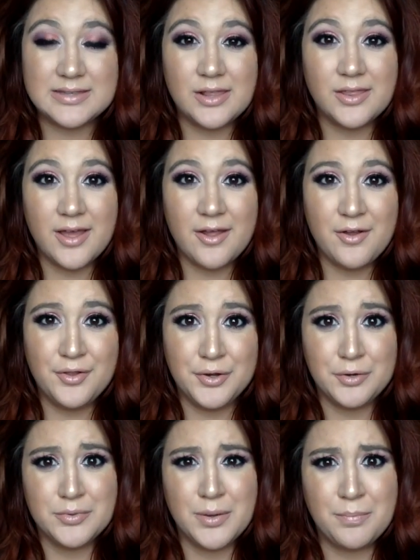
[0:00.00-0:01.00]
I think I got a
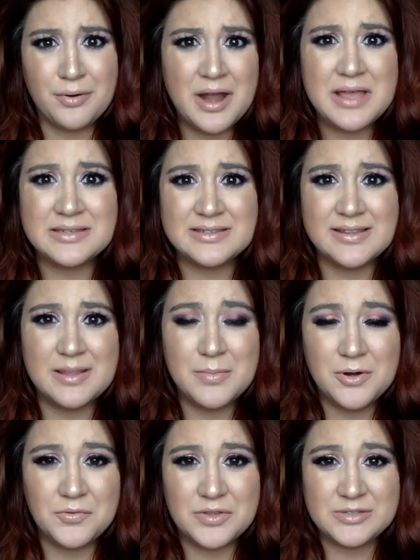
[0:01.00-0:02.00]
little depressed in the middle of